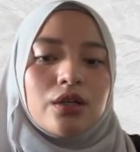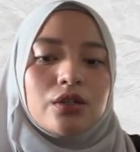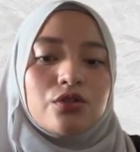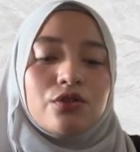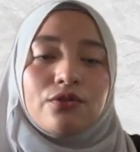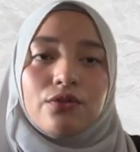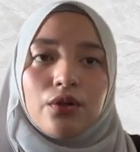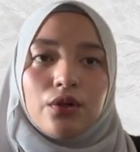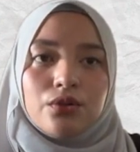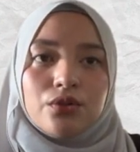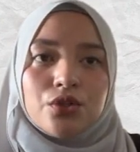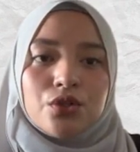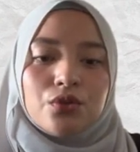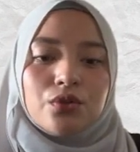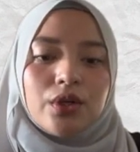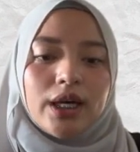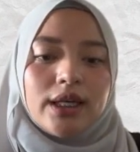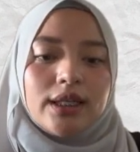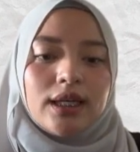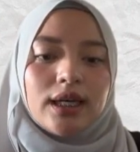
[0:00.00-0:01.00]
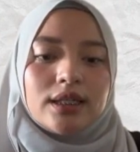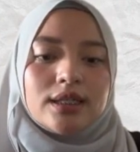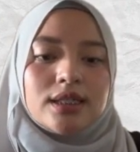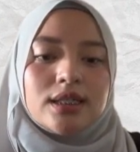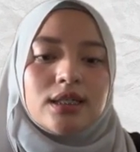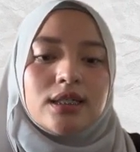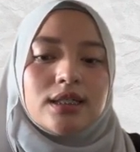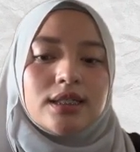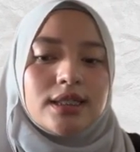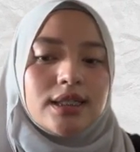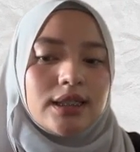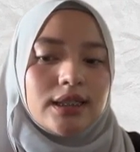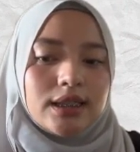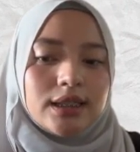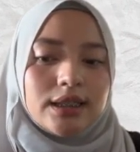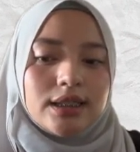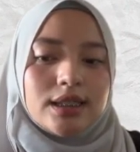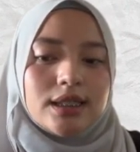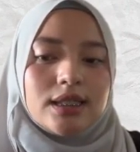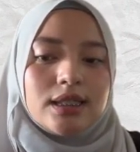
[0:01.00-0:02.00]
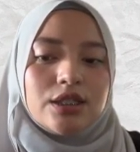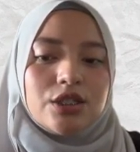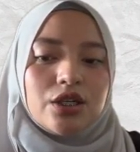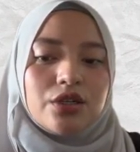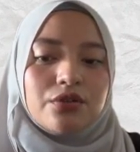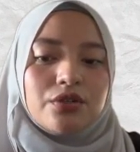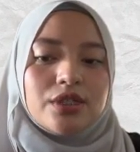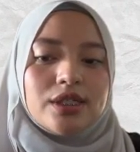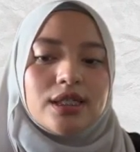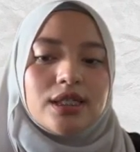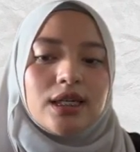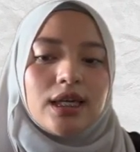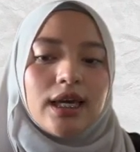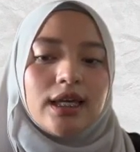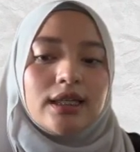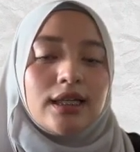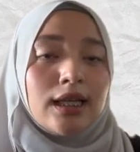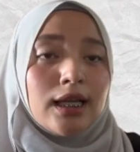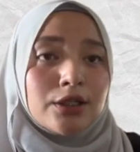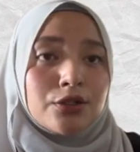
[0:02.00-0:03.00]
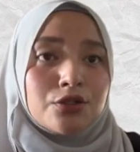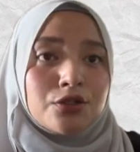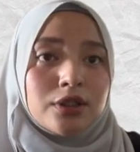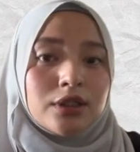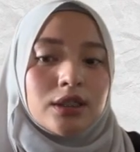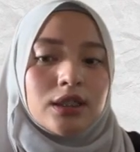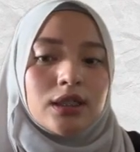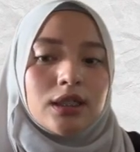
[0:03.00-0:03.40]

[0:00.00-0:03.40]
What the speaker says: to flow through an external circuit, generating an electric